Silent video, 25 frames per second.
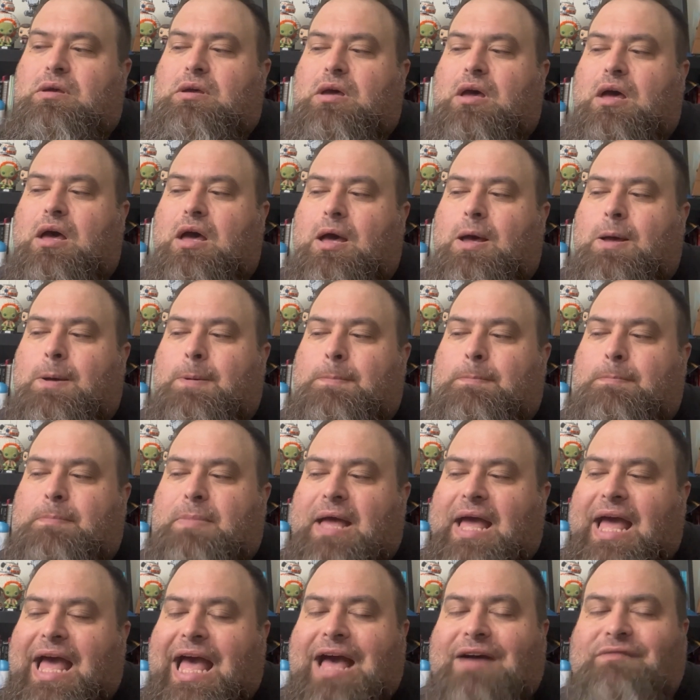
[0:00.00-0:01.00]

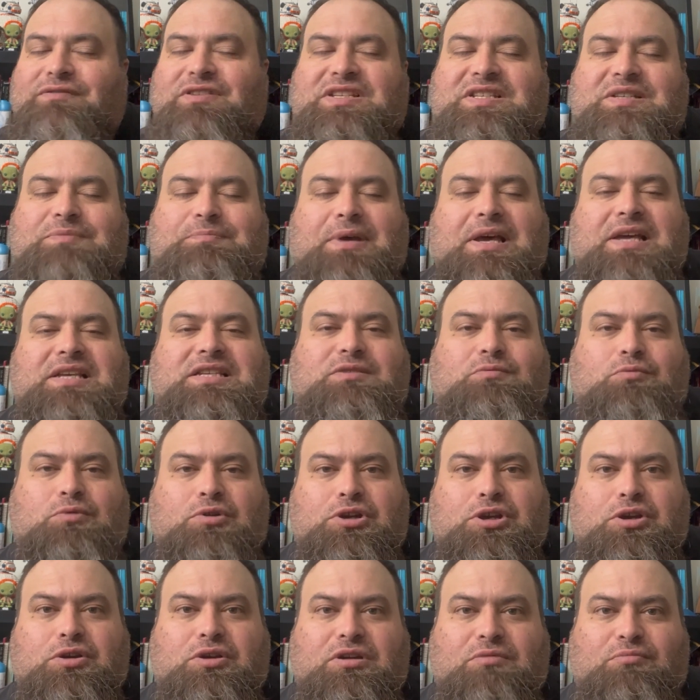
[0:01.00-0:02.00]
Have a space where
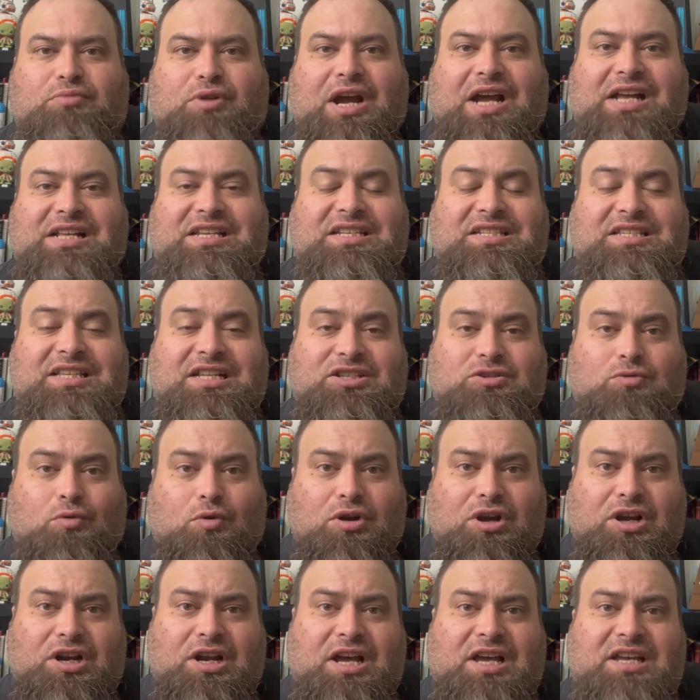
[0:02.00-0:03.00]
you can practice that's
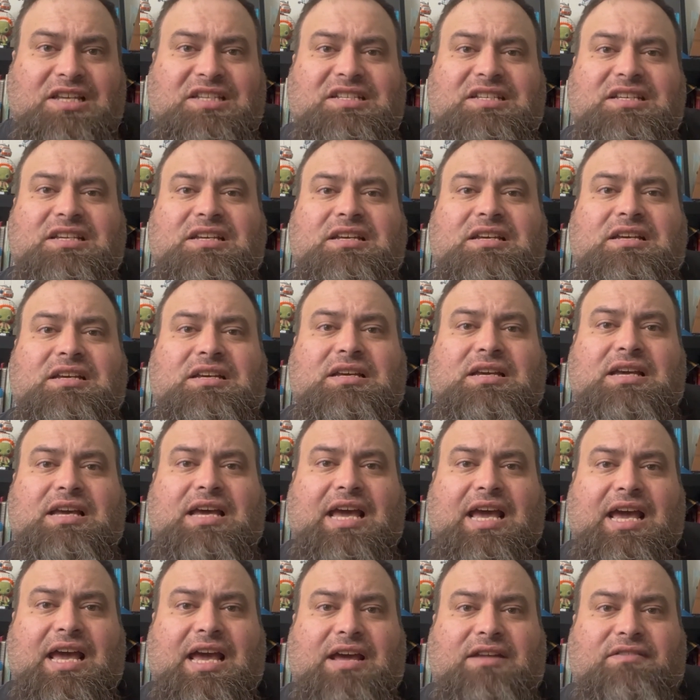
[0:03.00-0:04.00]
organized
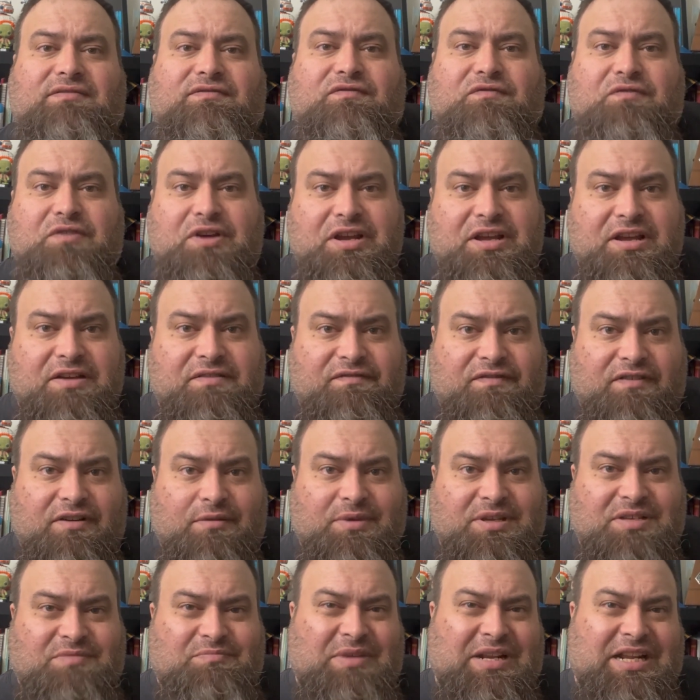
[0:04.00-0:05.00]
and free from
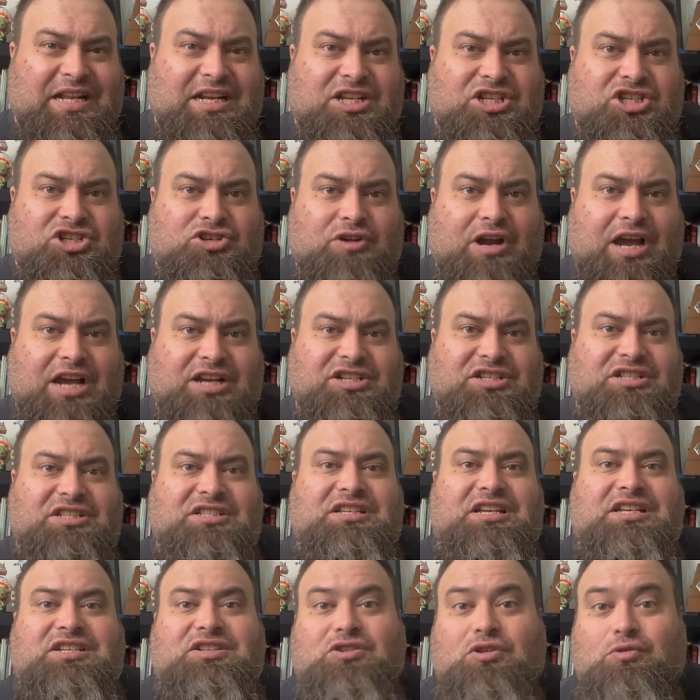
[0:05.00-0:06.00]
as many
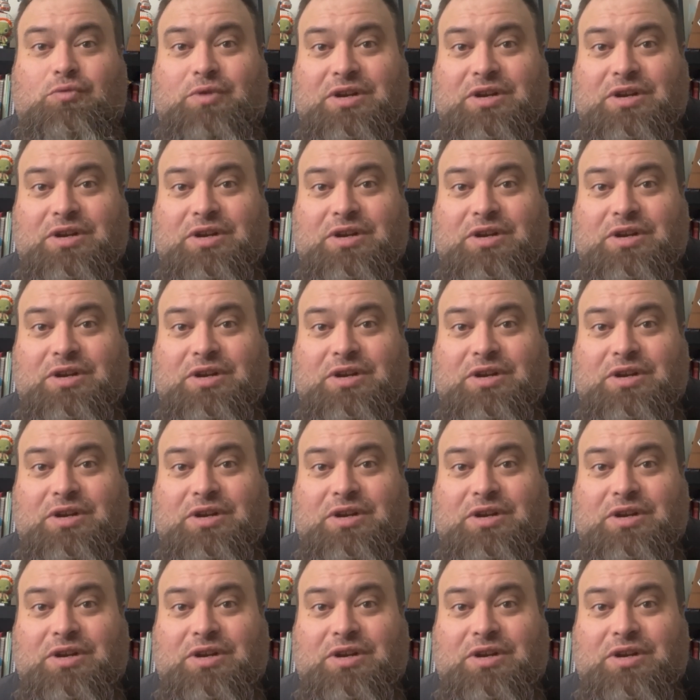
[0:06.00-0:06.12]
distractions as are